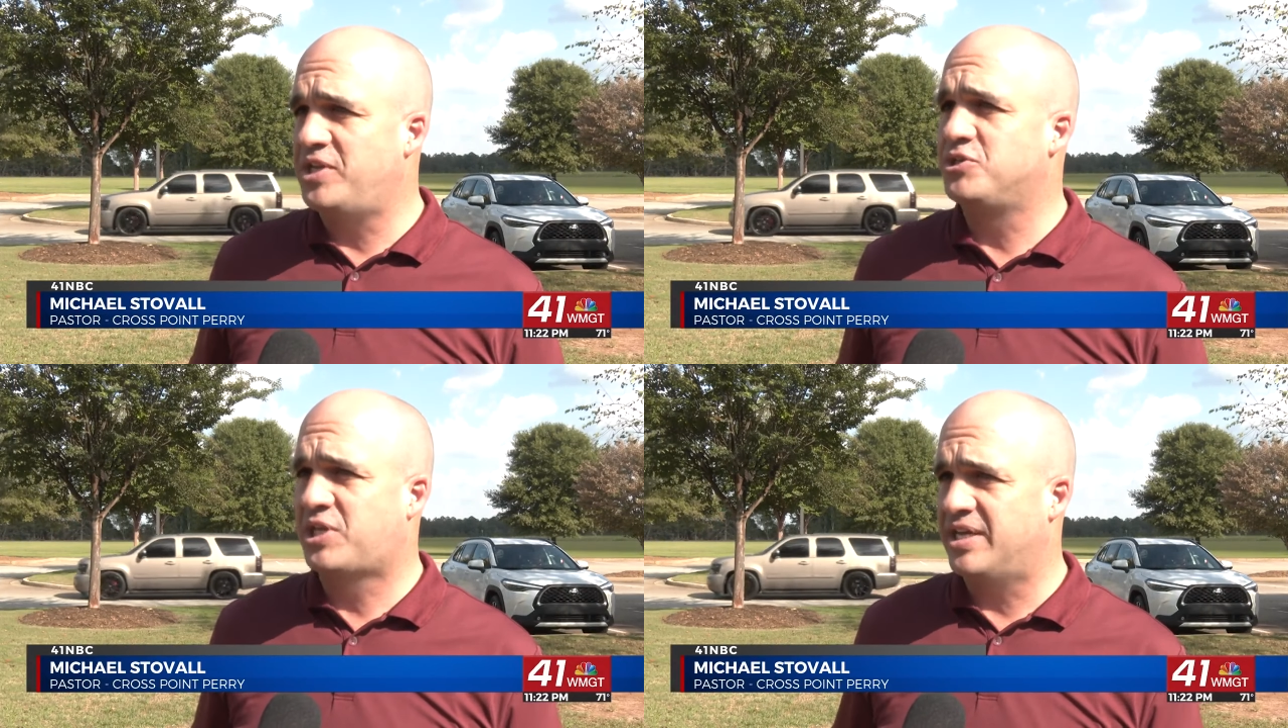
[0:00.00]

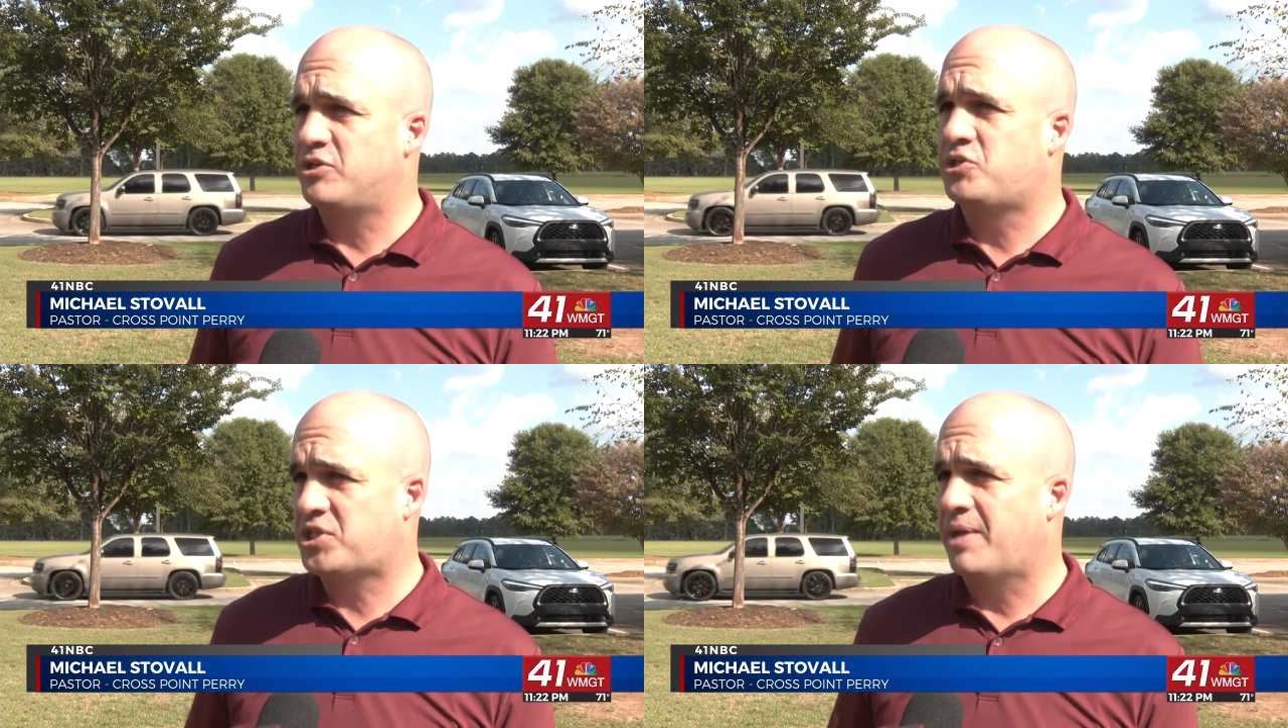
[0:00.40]
We just
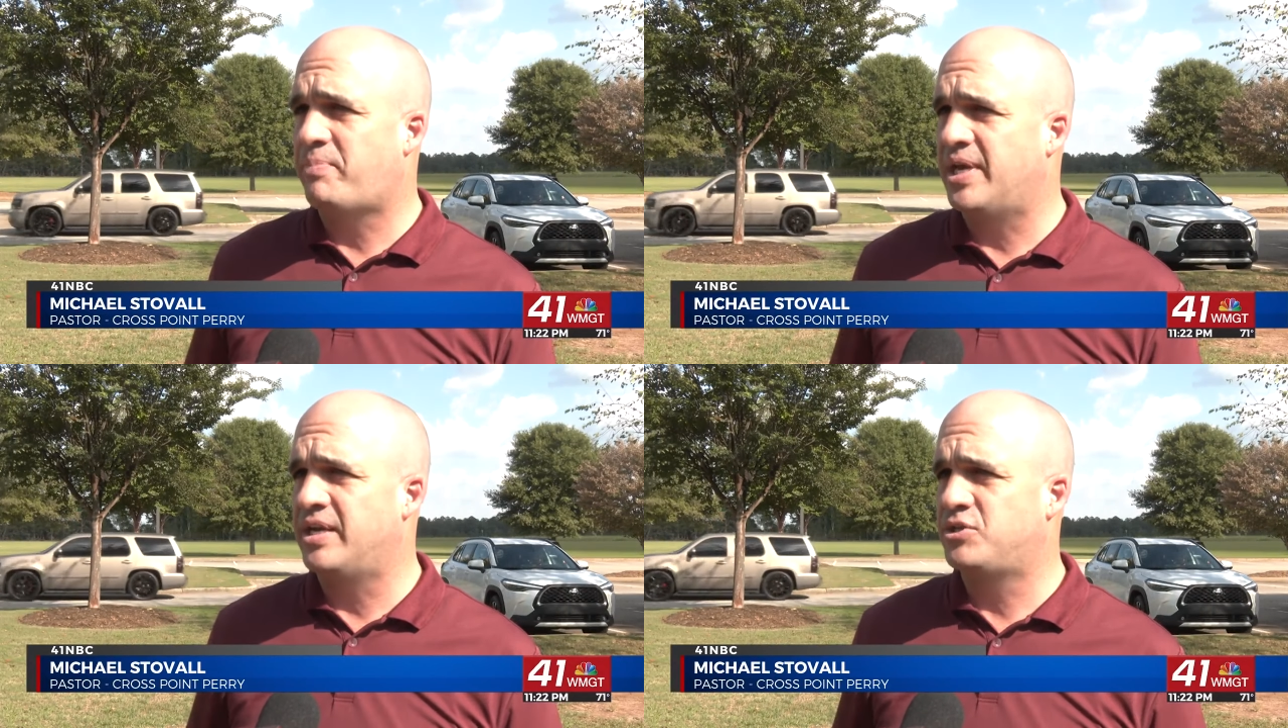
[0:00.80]
get to
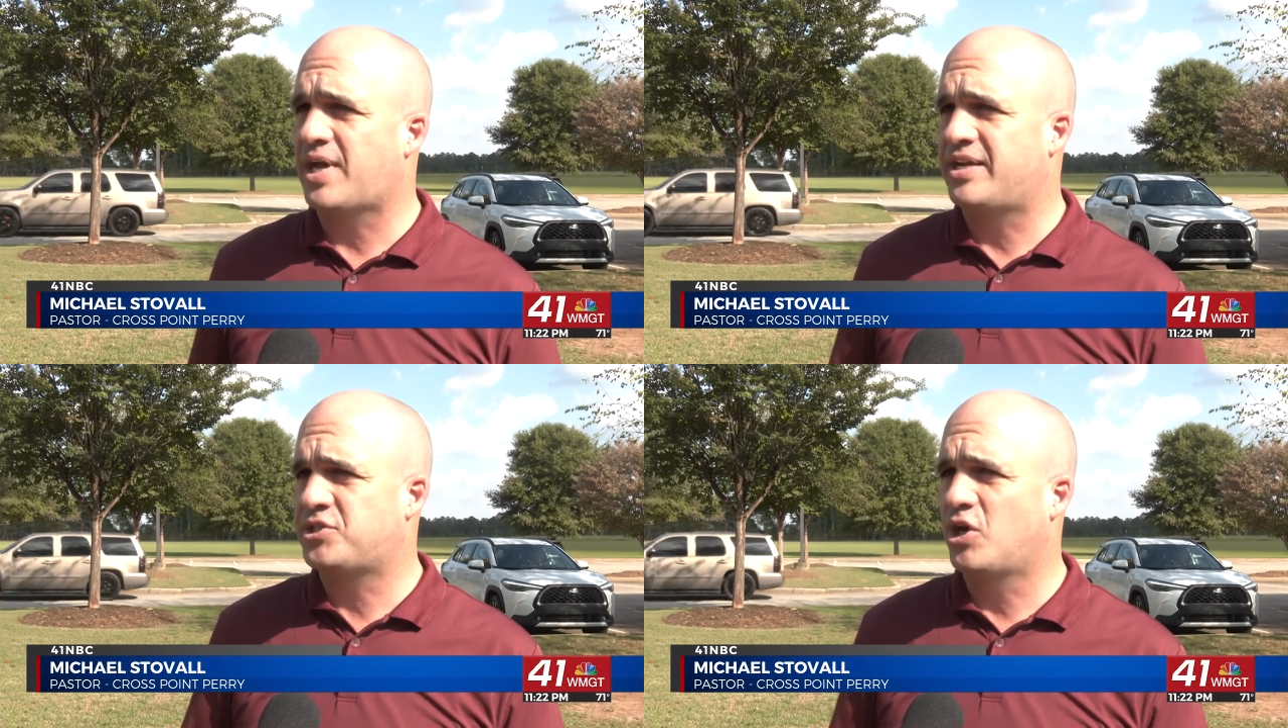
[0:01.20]
step in and
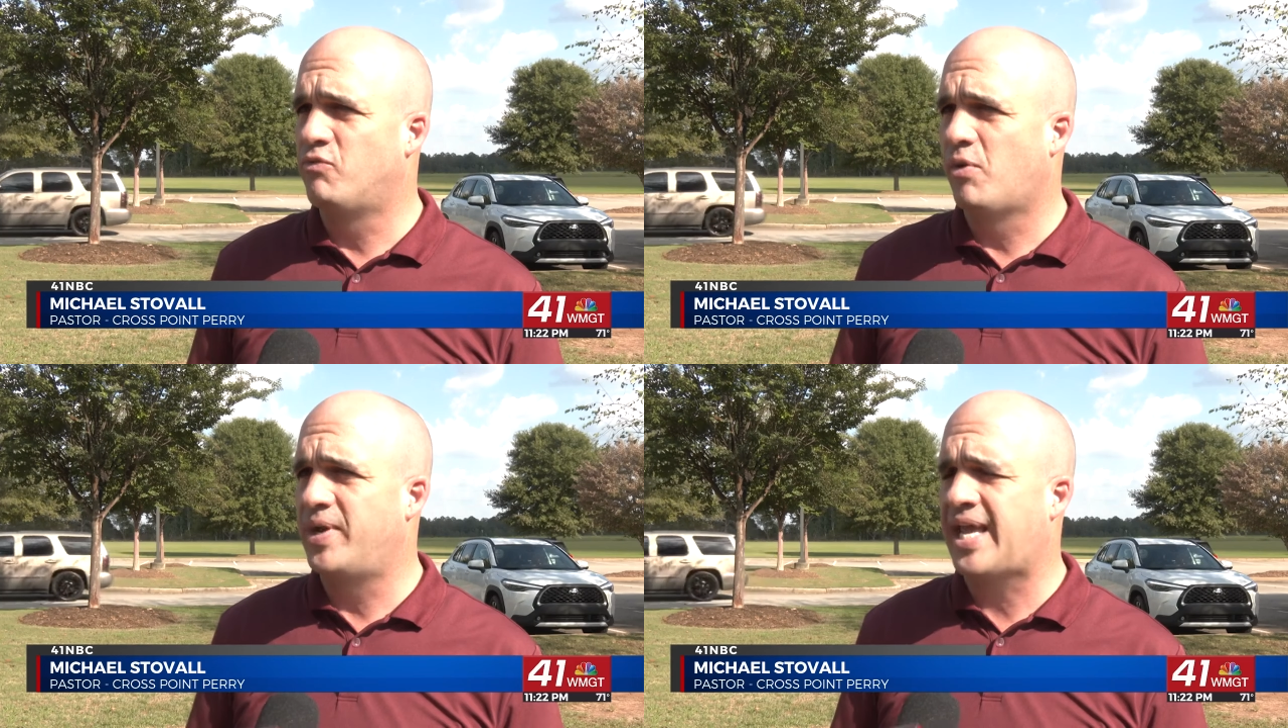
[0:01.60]
try to
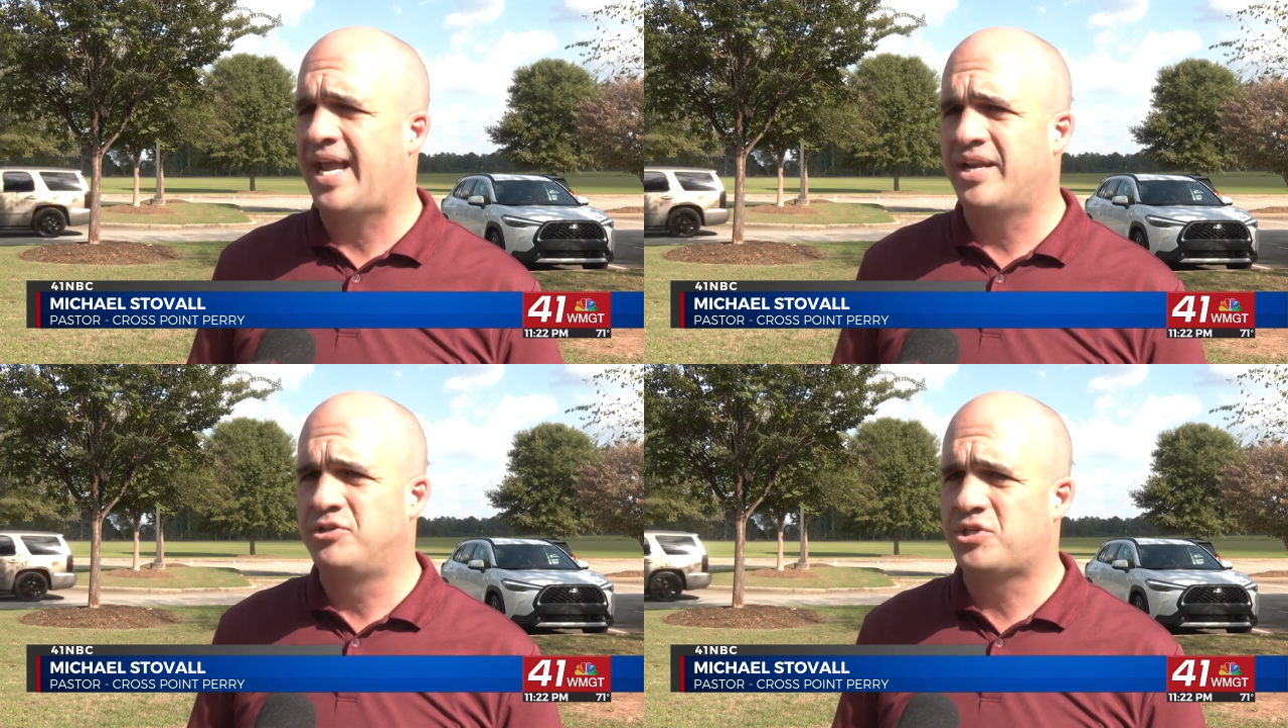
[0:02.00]
serve what we can.